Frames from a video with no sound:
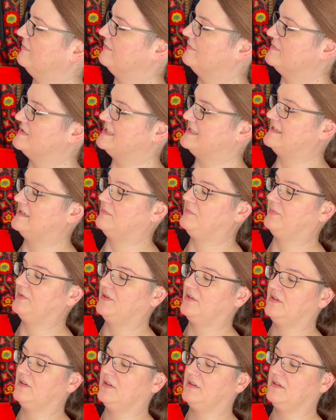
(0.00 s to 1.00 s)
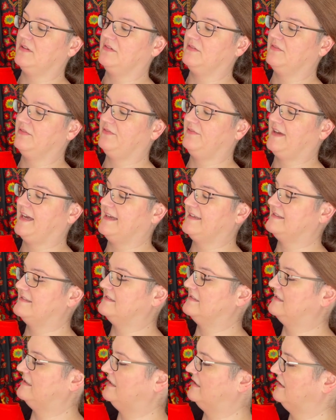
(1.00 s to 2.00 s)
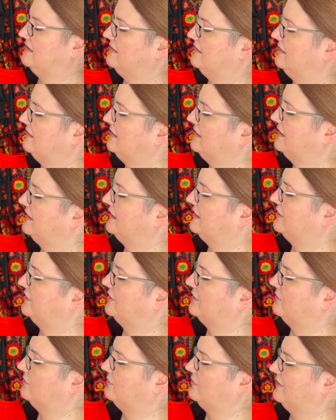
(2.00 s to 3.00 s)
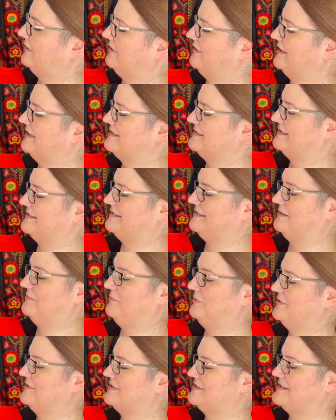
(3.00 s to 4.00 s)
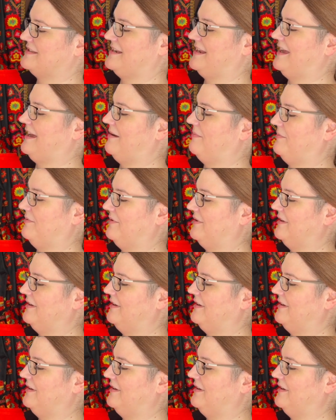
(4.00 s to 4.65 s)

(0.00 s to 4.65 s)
Simple fastening here with a simple snap.